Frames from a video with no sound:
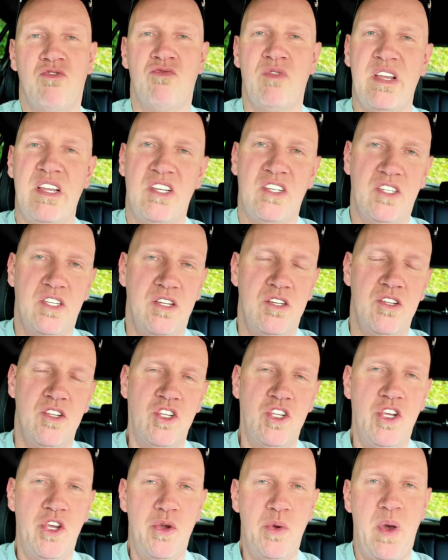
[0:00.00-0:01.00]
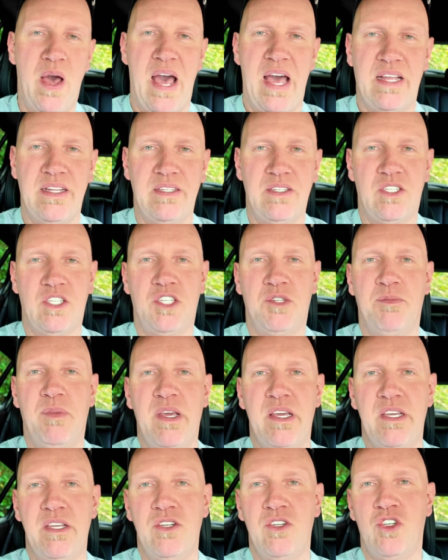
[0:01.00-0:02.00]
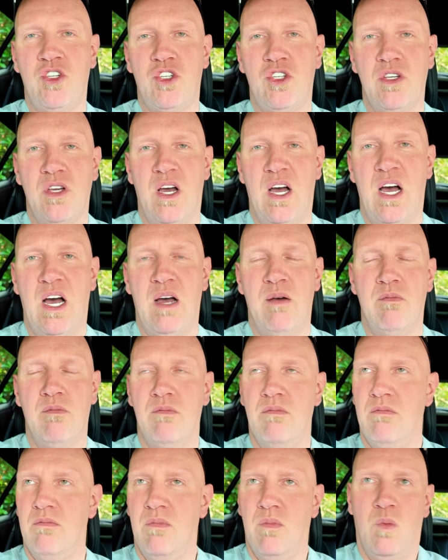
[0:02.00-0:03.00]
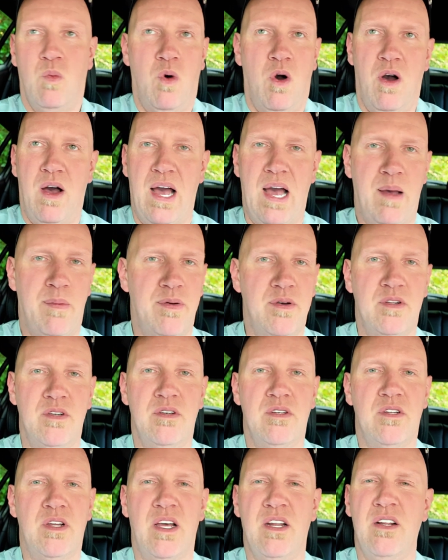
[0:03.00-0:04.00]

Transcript: recent UN speech, what happened,